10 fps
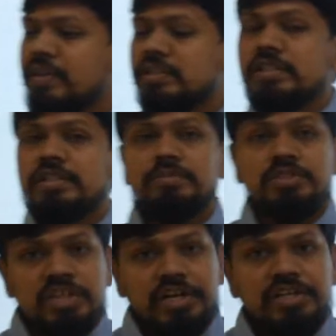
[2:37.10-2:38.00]
system
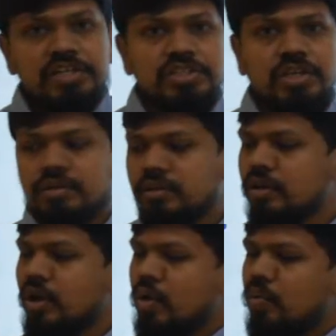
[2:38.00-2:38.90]
generation,
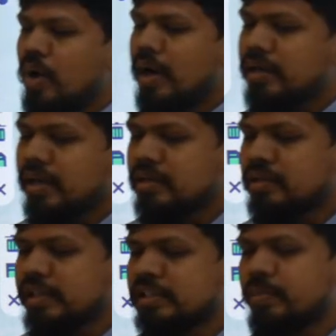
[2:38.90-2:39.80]
what are the
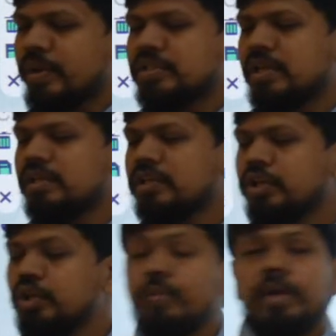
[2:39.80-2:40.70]
things present
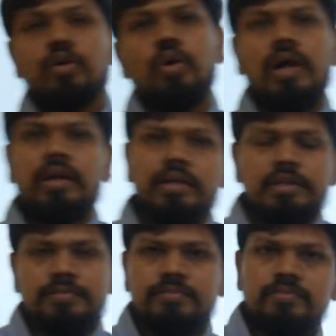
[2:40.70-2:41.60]
you may know already,
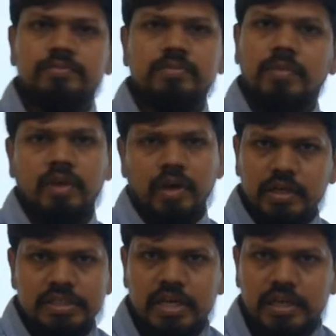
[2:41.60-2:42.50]

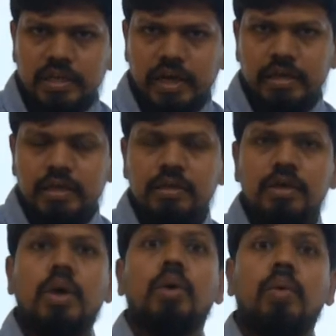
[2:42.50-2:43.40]
understanding, right?
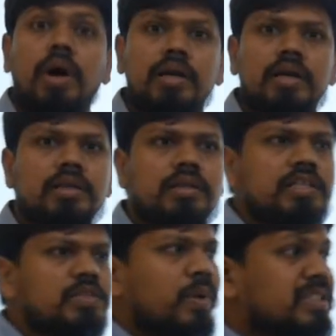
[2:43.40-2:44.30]
What are the
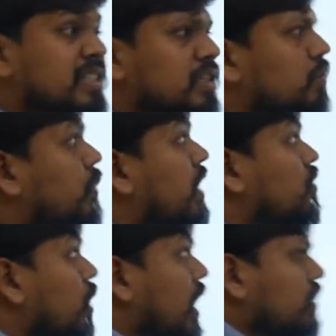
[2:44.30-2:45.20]
things present
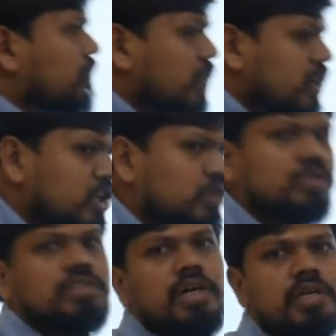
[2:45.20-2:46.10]
and what we need to
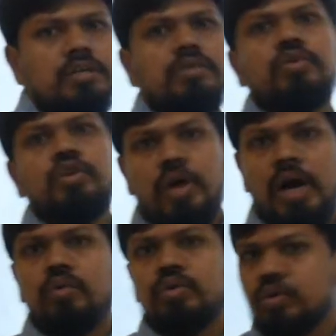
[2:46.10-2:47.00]
study, you
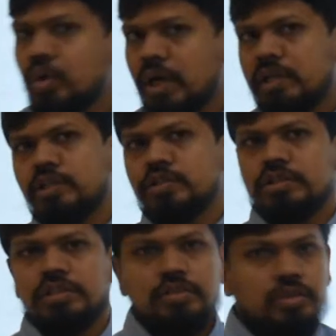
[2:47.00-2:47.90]
have to know all those
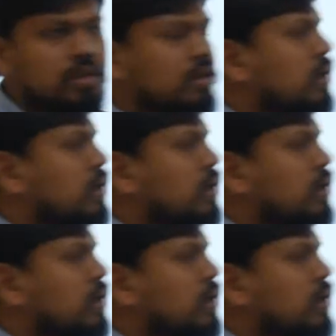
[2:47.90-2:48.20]
things. Okay,